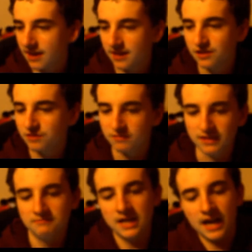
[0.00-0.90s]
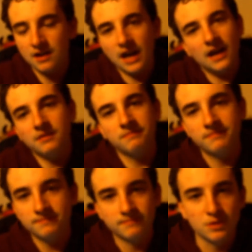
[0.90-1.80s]
the
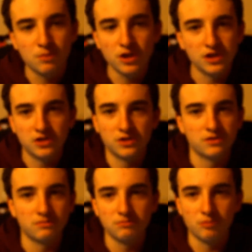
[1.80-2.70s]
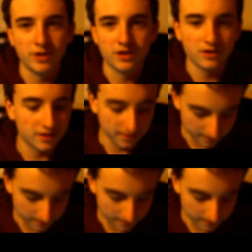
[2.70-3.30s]
book is weird.